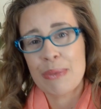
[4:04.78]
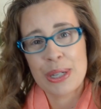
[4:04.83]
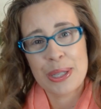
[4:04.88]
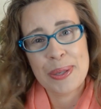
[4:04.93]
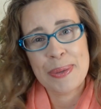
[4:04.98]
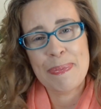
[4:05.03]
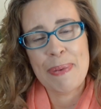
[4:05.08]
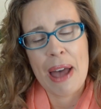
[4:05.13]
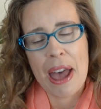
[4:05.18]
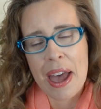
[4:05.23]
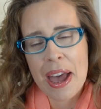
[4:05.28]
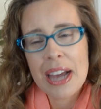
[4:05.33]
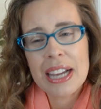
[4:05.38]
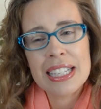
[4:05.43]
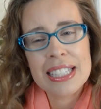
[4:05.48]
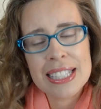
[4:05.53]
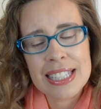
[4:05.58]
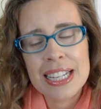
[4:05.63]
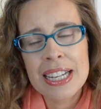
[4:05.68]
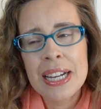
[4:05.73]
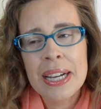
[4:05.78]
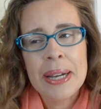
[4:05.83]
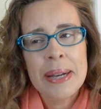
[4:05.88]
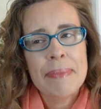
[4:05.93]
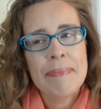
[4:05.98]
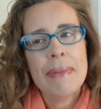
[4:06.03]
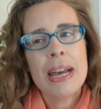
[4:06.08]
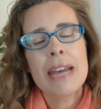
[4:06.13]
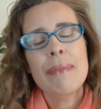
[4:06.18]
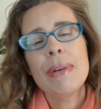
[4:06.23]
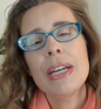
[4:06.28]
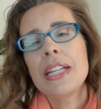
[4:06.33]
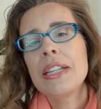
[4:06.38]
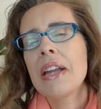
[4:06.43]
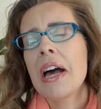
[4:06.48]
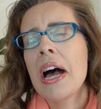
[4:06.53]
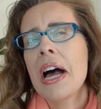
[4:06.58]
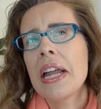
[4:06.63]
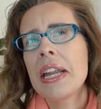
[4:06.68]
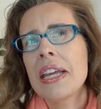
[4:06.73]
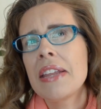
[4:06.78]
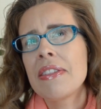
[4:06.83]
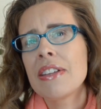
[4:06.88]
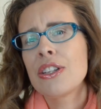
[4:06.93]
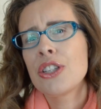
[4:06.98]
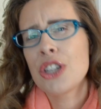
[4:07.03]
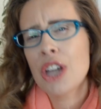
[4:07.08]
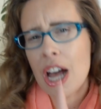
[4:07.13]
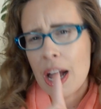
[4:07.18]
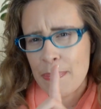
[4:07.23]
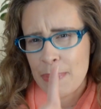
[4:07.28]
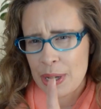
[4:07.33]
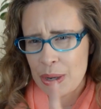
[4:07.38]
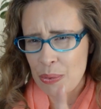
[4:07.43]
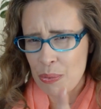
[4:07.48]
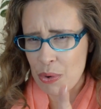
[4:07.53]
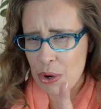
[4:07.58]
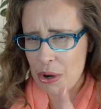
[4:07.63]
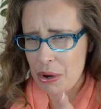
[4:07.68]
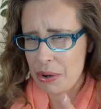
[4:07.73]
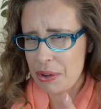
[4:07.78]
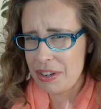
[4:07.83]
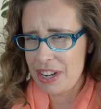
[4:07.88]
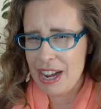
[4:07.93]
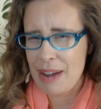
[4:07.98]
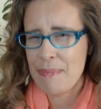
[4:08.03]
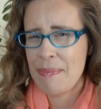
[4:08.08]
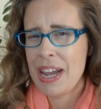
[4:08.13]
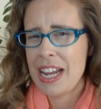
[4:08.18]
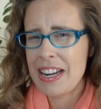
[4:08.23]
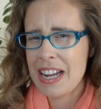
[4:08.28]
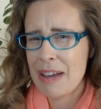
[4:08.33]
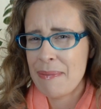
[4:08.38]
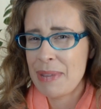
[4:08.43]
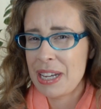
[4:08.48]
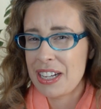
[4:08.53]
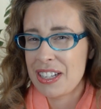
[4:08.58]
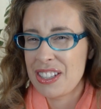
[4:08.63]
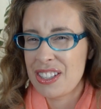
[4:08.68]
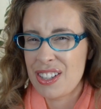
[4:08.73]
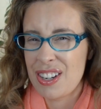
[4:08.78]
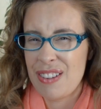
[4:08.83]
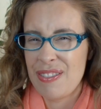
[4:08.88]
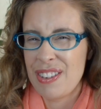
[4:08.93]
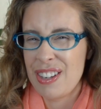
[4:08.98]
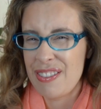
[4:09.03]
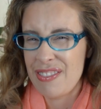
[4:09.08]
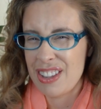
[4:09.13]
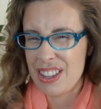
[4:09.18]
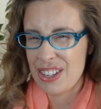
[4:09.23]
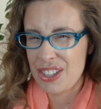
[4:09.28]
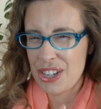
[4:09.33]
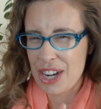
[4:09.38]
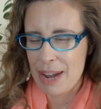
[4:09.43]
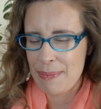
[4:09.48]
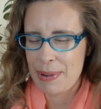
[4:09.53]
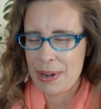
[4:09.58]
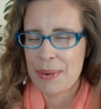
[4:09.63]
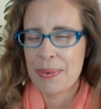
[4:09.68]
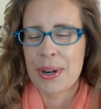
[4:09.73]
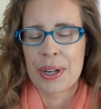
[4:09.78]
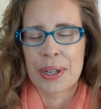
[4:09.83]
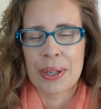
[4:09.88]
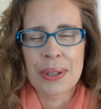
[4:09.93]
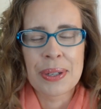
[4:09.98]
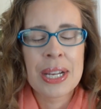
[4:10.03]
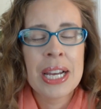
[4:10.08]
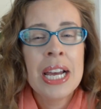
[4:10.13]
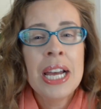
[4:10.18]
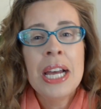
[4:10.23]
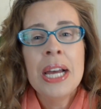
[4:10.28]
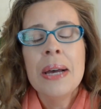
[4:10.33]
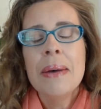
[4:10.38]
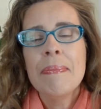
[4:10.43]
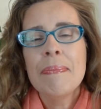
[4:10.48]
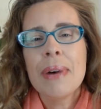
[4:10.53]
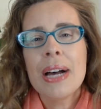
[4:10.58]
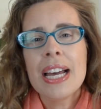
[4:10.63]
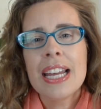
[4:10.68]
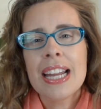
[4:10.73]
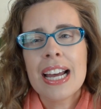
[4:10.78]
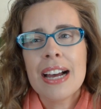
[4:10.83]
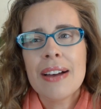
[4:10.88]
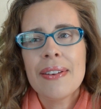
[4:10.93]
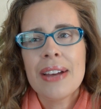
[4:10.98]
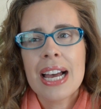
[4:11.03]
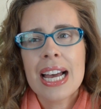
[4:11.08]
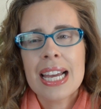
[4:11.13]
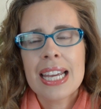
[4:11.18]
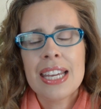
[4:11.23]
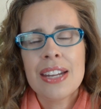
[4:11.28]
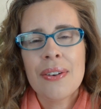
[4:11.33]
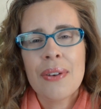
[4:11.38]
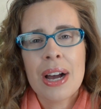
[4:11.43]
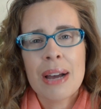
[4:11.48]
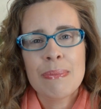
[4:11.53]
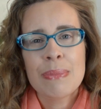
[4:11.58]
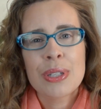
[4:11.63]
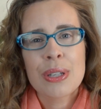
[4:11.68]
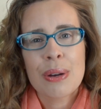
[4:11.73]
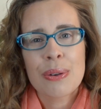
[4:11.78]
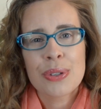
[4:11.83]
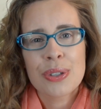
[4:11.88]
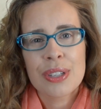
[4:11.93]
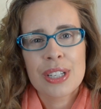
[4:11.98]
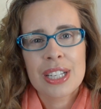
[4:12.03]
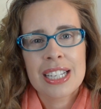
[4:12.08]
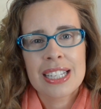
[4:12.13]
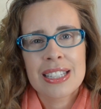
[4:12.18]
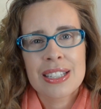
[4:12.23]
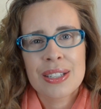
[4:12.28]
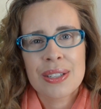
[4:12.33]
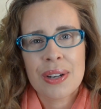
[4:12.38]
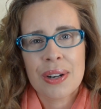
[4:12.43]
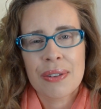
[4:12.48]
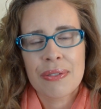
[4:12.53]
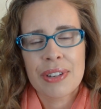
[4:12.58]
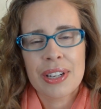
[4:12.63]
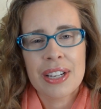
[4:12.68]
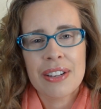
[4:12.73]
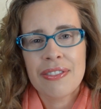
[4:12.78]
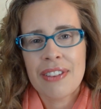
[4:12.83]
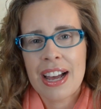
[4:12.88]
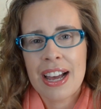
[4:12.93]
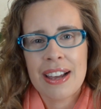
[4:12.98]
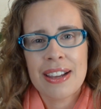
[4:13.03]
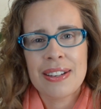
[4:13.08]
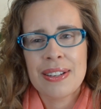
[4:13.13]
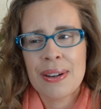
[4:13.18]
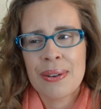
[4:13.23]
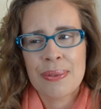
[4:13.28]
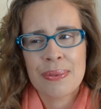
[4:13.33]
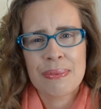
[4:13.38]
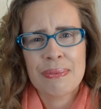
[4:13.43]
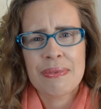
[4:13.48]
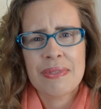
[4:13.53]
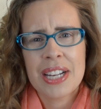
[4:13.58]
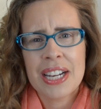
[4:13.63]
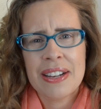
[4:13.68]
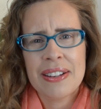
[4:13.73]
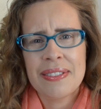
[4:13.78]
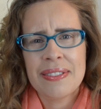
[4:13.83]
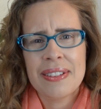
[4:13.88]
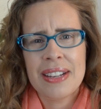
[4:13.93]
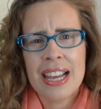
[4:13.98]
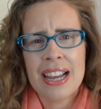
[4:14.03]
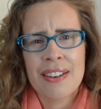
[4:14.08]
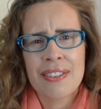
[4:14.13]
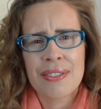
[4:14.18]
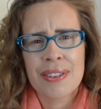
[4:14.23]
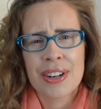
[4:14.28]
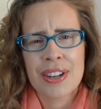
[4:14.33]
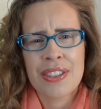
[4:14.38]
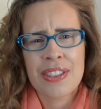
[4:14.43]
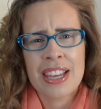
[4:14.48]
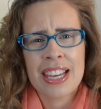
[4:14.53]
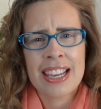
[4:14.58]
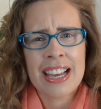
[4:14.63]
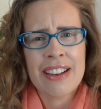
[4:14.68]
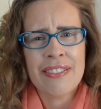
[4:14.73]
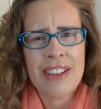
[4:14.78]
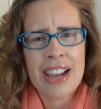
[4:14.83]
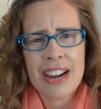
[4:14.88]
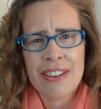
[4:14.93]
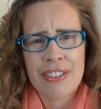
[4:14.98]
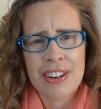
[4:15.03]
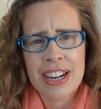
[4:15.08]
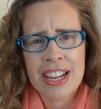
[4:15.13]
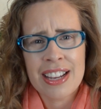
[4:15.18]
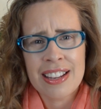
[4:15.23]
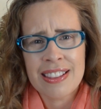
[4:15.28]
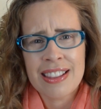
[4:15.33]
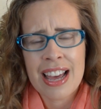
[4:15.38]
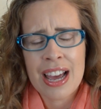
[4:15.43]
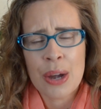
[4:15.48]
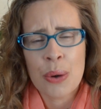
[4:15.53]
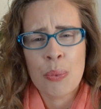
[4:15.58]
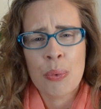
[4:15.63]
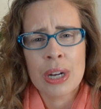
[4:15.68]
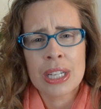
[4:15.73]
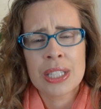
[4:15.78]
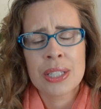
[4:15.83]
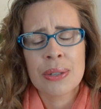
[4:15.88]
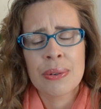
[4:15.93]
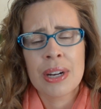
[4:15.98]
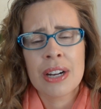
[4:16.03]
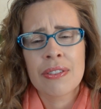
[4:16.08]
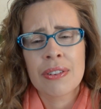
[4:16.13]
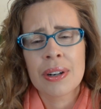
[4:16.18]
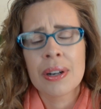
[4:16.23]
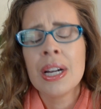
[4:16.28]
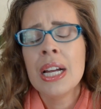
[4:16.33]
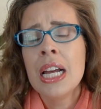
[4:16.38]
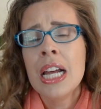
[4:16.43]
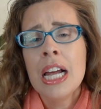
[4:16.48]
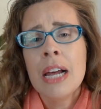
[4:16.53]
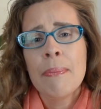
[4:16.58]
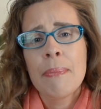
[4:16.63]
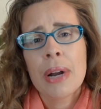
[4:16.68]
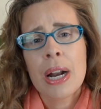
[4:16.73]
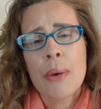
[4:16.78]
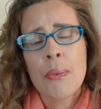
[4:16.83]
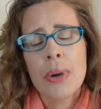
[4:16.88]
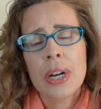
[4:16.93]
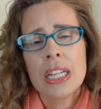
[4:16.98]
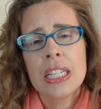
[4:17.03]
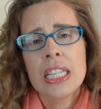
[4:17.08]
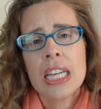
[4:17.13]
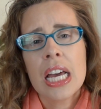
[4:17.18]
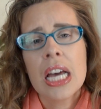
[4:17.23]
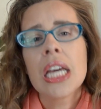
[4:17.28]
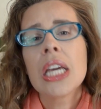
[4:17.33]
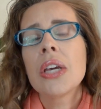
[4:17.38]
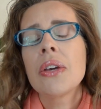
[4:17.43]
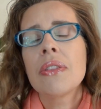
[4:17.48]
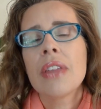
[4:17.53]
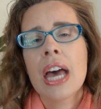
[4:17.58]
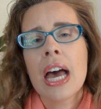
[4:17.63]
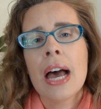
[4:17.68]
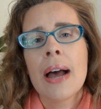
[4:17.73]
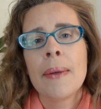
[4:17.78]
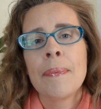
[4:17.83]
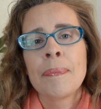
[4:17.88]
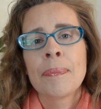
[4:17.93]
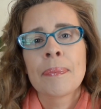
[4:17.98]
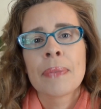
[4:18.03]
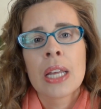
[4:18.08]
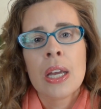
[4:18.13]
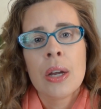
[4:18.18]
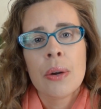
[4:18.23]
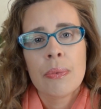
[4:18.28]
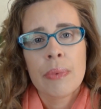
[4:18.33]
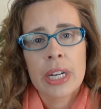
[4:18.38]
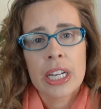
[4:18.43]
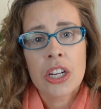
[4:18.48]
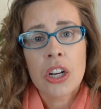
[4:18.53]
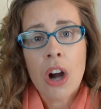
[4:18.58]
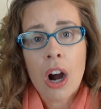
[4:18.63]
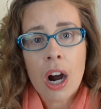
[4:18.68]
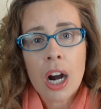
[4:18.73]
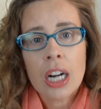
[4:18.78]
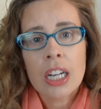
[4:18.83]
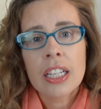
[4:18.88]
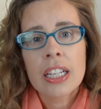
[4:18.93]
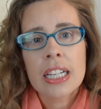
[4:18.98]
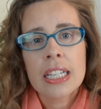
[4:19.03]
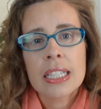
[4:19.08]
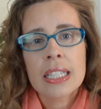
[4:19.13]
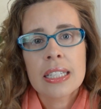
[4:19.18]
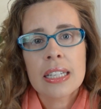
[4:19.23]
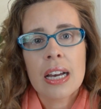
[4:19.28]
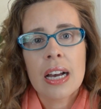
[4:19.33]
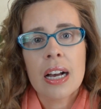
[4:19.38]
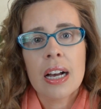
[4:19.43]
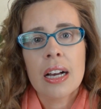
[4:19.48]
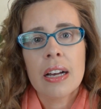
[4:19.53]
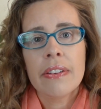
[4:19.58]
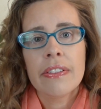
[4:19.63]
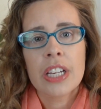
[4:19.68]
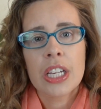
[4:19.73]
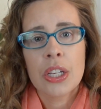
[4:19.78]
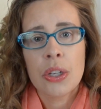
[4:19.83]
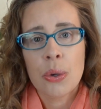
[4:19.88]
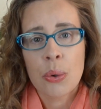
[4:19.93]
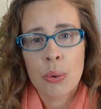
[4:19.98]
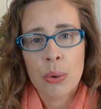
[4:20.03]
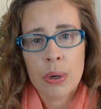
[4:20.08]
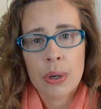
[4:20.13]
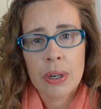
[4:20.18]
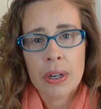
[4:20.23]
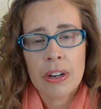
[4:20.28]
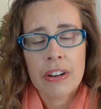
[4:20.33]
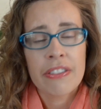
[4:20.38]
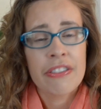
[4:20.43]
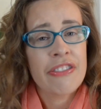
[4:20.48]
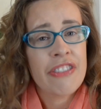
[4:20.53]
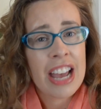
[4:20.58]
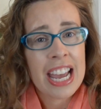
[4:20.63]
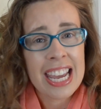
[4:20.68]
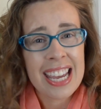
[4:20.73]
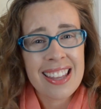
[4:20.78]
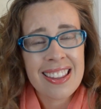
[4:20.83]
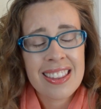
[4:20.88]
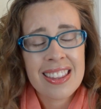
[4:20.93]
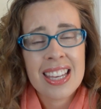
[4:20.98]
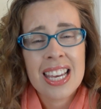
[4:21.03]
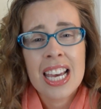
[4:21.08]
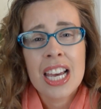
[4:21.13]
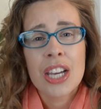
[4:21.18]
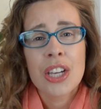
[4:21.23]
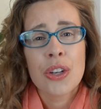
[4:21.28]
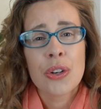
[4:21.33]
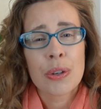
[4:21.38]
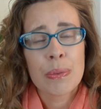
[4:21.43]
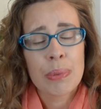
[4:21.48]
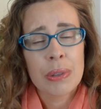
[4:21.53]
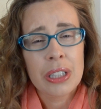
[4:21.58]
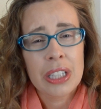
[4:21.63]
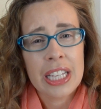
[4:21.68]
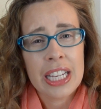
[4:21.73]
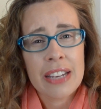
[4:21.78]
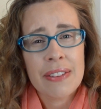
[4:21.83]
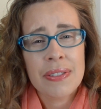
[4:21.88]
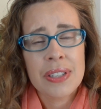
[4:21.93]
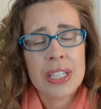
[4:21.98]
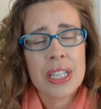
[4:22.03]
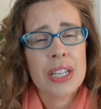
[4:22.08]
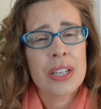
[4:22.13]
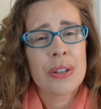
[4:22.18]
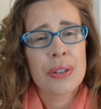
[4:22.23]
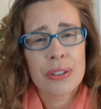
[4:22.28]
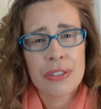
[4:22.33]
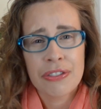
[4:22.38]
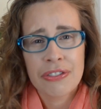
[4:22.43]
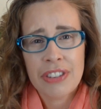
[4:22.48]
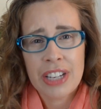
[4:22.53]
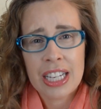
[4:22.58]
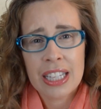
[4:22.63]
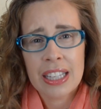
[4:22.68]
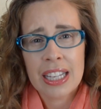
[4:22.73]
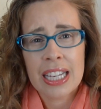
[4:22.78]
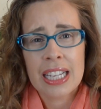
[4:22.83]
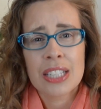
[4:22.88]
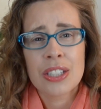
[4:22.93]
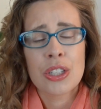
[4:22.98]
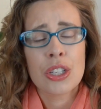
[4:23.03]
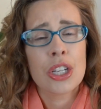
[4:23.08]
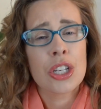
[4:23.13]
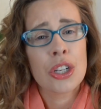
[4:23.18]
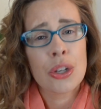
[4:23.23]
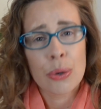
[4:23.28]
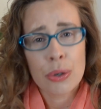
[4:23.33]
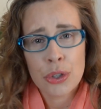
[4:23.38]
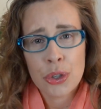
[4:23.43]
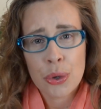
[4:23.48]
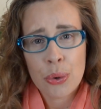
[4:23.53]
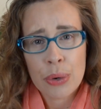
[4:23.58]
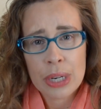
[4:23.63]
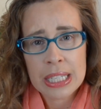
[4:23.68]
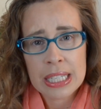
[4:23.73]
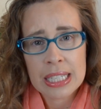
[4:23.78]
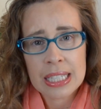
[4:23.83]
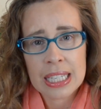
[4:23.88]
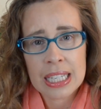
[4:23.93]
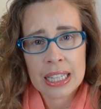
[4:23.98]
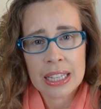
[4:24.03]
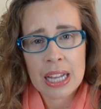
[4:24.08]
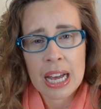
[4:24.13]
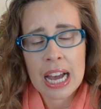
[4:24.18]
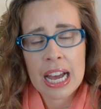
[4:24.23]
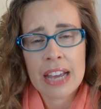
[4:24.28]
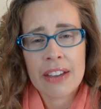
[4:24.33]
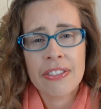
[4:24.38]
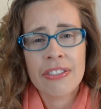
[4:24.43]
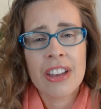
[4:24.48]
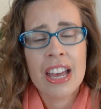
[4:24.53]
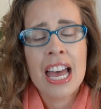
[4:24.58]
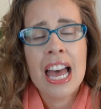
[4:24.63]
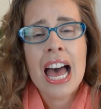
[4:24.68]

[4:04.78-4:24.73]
respects. Maybe not in the shopping world. I may not be conservative in the shopping world, but uh, uh, you know, I'm socially conservative. I don't uh, ever think I've ever hid that whatsoever. But I want to tell you that regardless of your faith, your beliefs, your feelings, your choices in life.